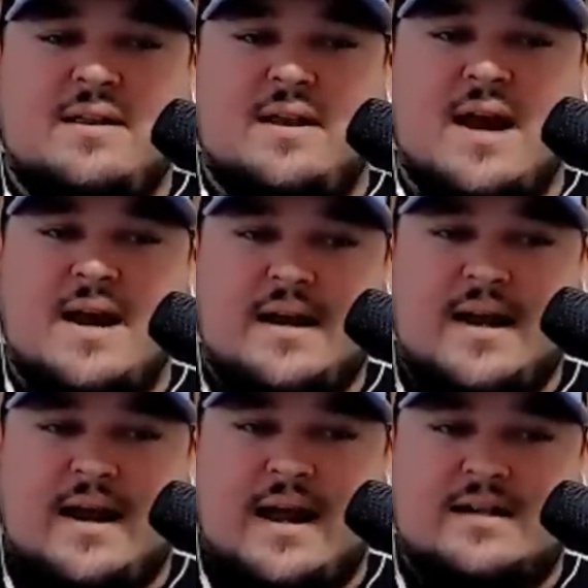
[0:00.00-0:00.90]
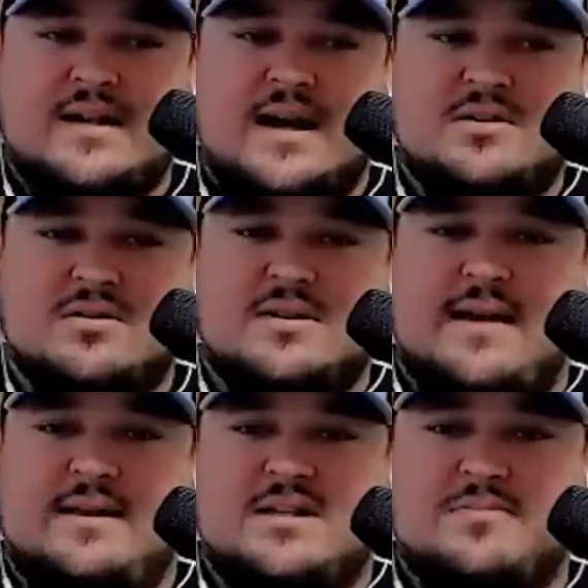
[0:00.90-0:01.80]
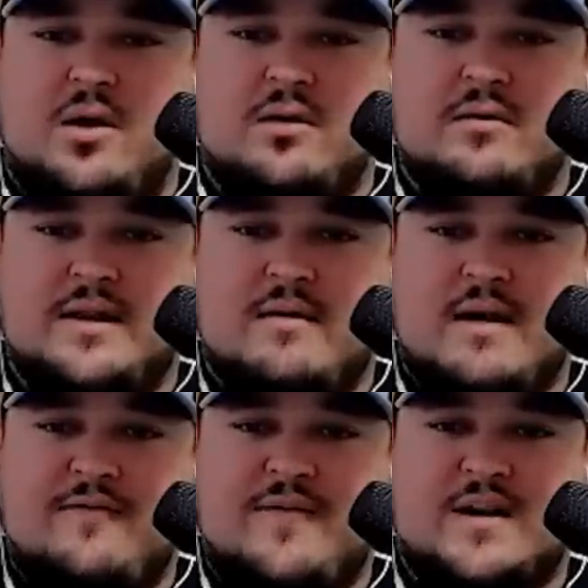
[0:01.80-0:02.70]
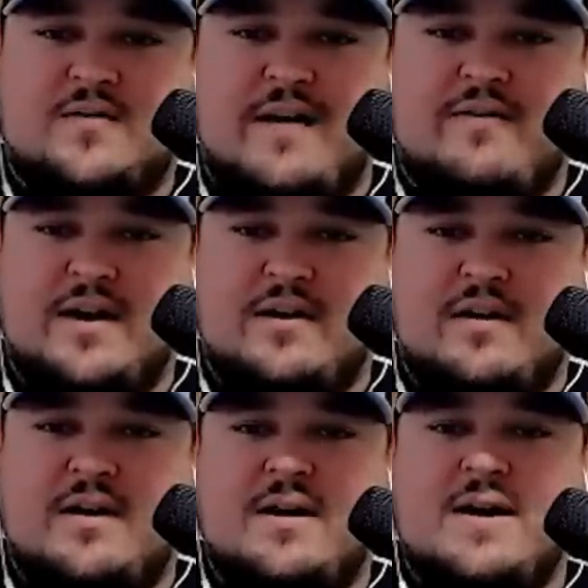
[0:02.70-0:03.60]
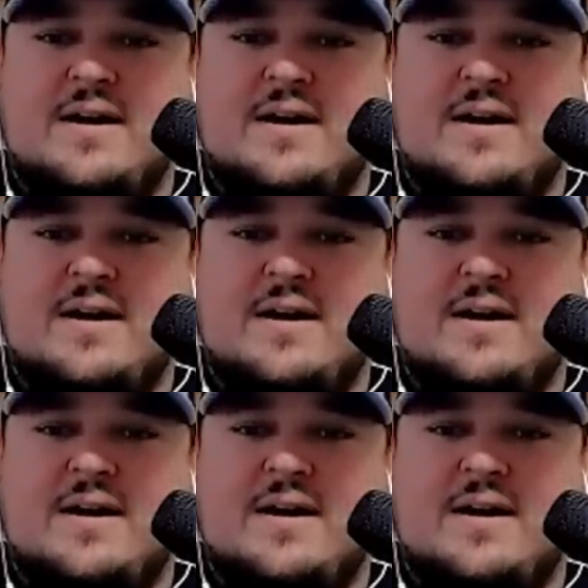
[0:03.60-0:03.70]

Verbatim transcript: 98 head size, so slightly smaller than their FX 500,